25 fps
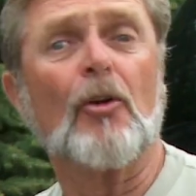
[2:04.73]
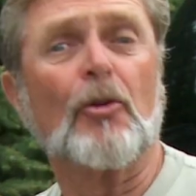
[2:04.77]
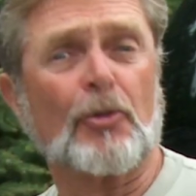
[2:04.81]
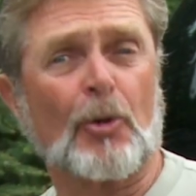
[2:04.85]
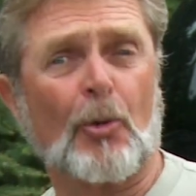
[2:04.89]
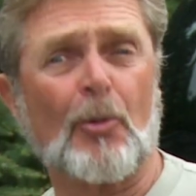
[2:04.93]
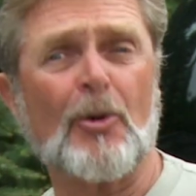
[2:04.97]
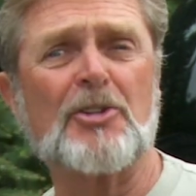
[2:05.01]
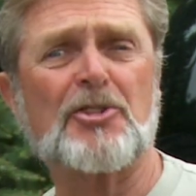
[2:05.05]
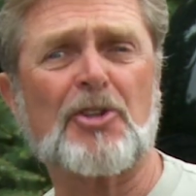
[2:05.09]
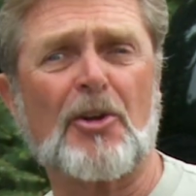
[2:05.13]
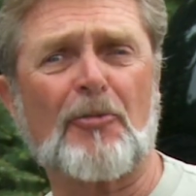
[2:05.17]

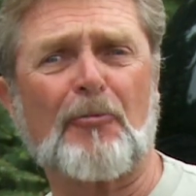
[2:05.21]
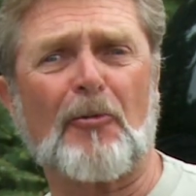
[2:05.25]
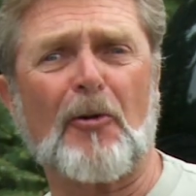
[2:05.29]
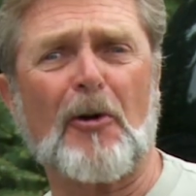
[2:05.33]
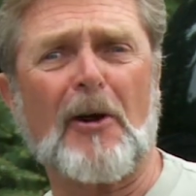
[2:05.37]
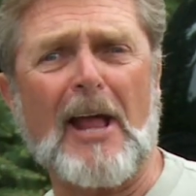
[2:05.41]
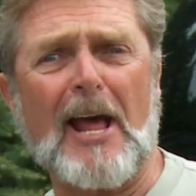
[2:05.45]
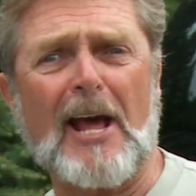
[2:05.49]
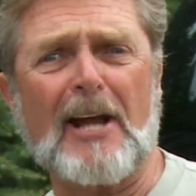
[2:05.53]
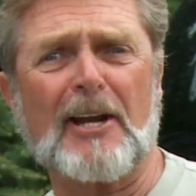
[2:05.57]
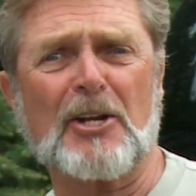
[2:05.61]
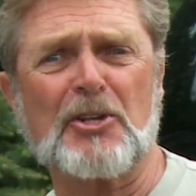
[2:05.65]
The reason
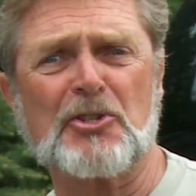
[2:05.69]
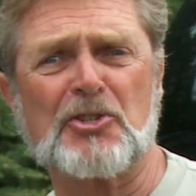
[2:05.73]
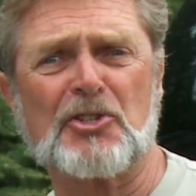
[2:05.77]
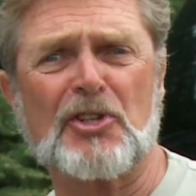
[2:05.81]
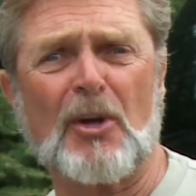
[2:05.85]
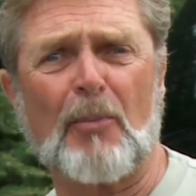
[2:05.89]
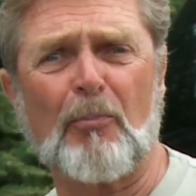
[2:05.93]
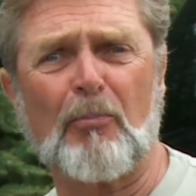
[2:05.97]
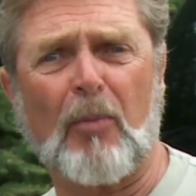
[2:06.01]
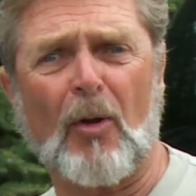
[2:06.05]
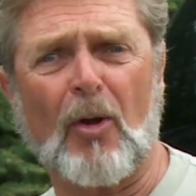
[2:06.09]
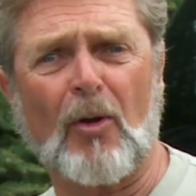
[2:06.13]
for that is
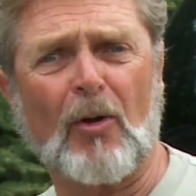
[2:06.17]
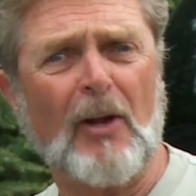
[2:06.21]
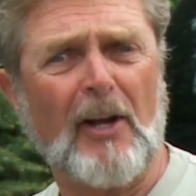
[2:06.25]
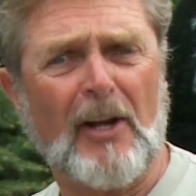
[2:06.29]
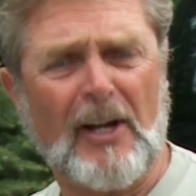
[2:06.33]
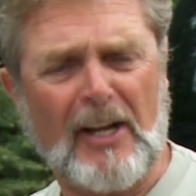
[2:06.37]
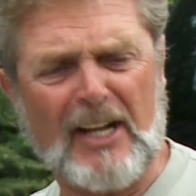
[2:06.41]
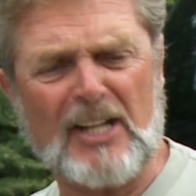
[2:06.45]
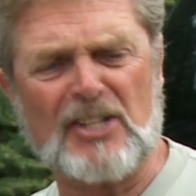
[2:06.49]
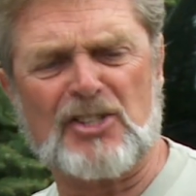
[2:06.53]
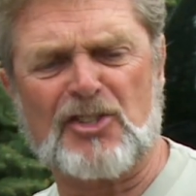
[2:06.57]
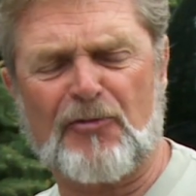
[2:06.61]
simple.
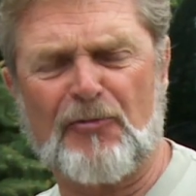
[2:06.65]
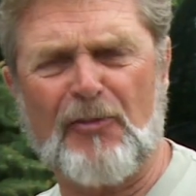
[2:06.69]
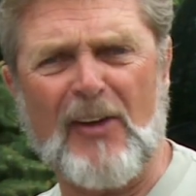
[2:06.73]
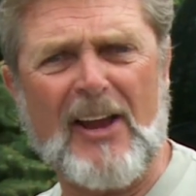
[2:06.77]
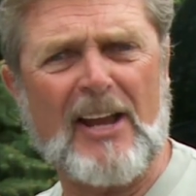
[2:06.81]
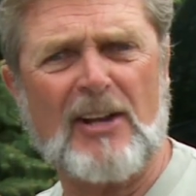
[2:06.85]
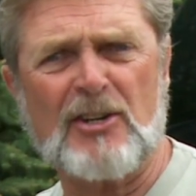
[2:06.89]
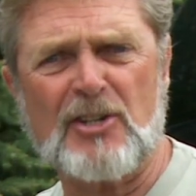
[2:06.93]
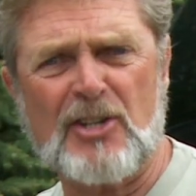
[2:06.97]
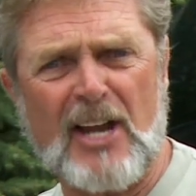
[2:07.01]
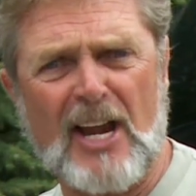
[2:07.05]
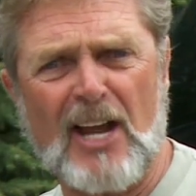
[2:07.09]
It's
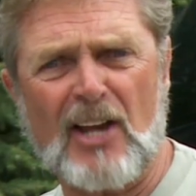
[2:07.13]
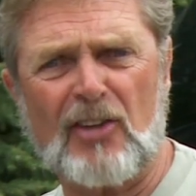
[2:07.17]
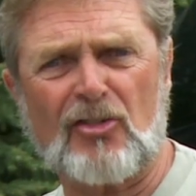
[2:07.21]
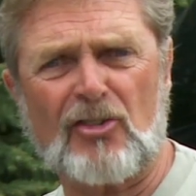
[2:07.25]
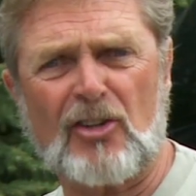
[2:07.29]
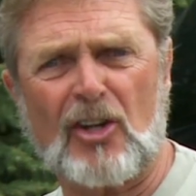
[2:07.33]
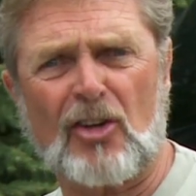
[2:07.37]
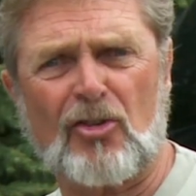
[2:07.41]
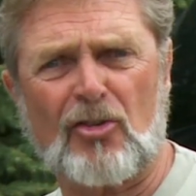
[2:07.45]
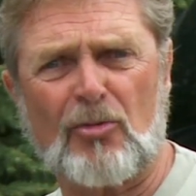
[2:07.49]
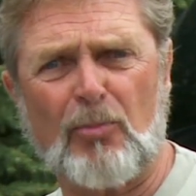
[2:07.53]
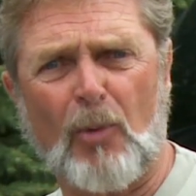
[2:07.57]

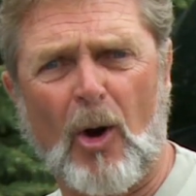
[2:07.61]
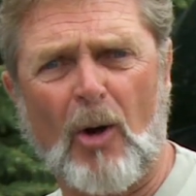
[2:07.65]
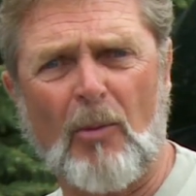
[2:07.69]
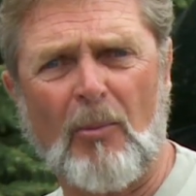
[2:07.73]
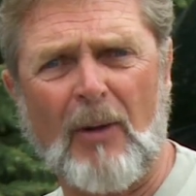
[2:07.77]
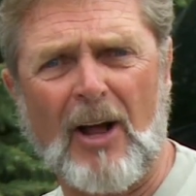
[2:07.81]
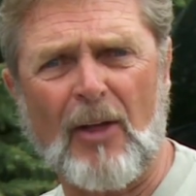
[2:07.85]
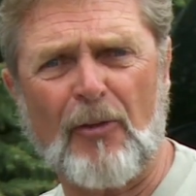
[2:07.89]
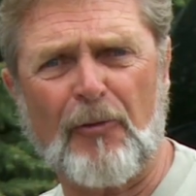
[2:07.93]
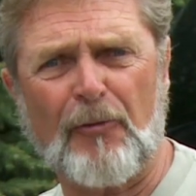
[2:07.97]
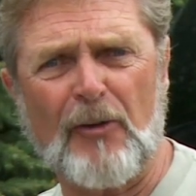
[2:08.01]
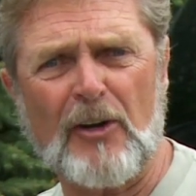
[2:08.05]
fantastic
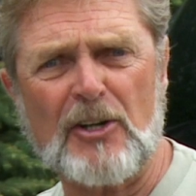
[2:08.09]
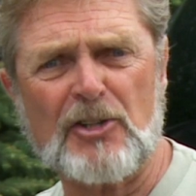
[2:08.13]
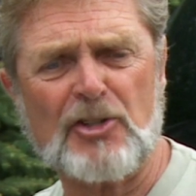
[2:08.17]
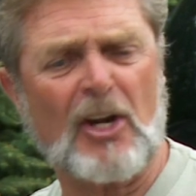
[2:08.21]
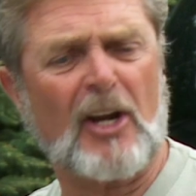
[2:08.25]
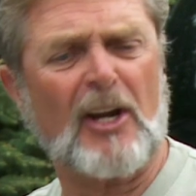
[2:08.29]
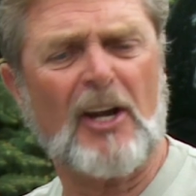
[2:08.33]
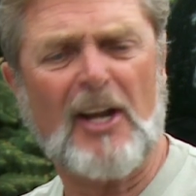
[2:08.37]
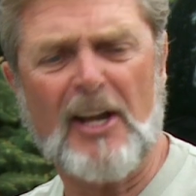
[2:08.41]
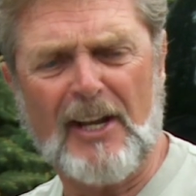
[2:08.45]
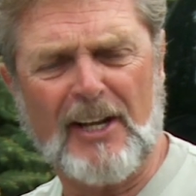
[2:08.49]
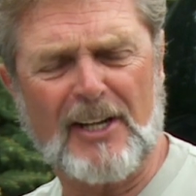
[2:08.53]
smallmouth
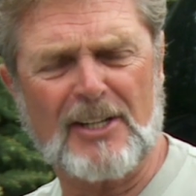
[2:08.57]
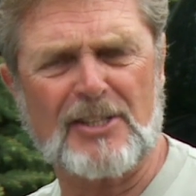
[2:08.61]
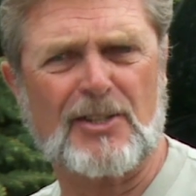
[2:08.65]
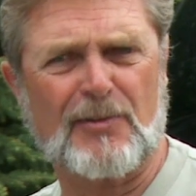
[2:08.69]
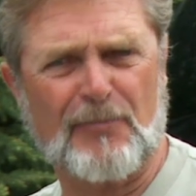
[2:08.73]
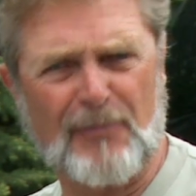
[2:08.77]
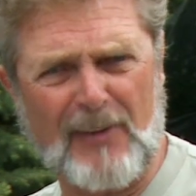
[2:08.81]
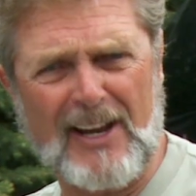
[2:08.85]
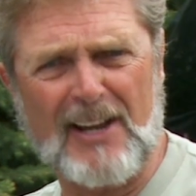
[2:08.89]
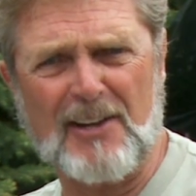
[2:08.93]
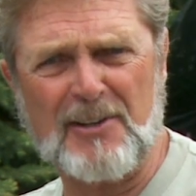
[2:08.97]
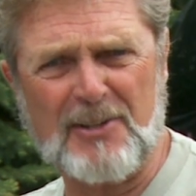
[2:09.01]
fishing, it's
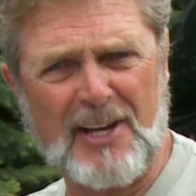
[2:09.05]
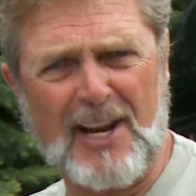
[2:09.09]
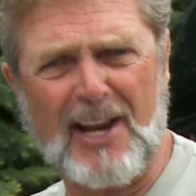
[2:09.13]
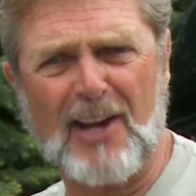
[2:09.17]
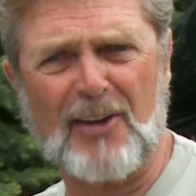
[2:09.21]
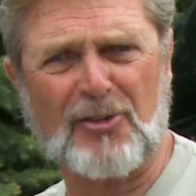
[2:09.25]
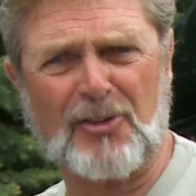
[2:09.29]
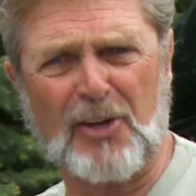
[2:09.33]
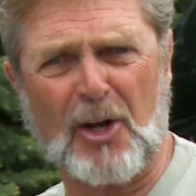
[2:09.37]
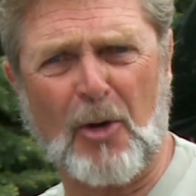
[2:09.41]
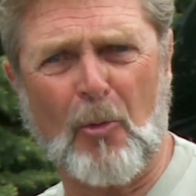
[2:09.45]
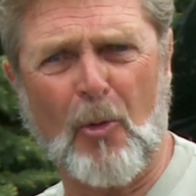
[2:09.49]

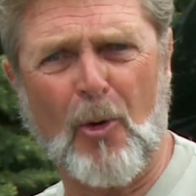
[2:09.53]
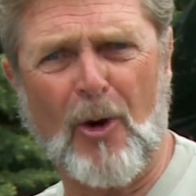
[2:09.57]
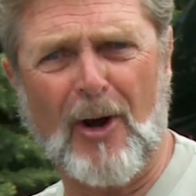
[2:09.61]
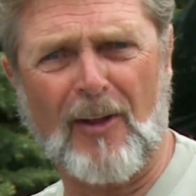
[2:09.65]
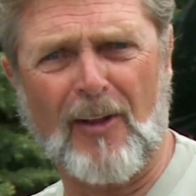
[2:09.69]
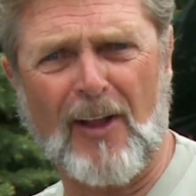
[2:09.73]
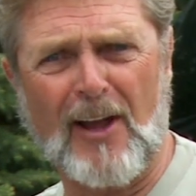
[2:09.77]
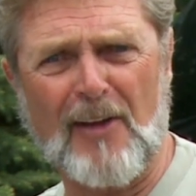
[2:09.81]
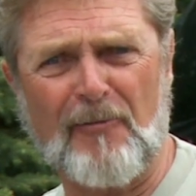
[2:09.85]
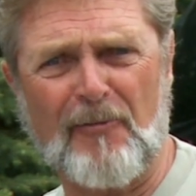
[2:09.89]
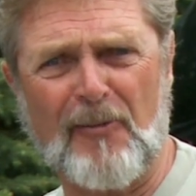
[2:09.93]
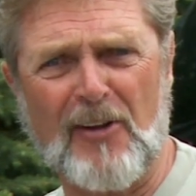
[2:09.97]
fantastic
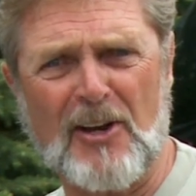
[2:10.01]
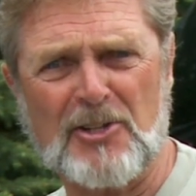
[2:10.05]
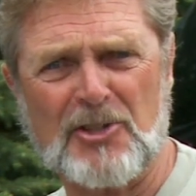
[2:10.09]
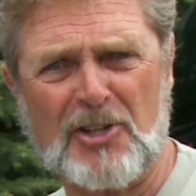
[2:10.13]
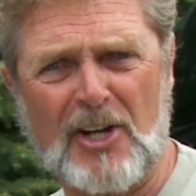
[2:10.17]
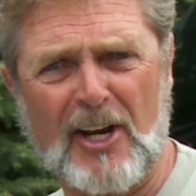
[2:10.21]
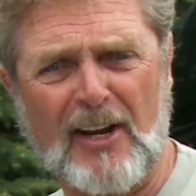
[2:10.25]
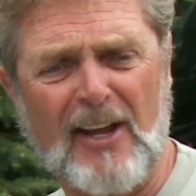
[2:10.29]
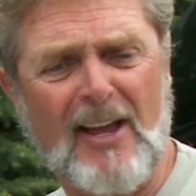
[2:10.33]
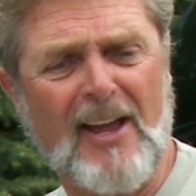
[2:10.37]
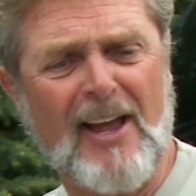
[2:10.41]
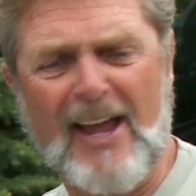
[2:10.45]
walleye
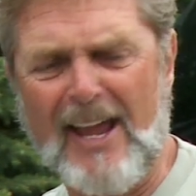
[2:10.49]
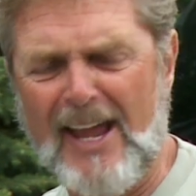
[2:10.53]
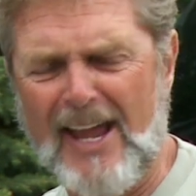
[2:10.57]
fishing,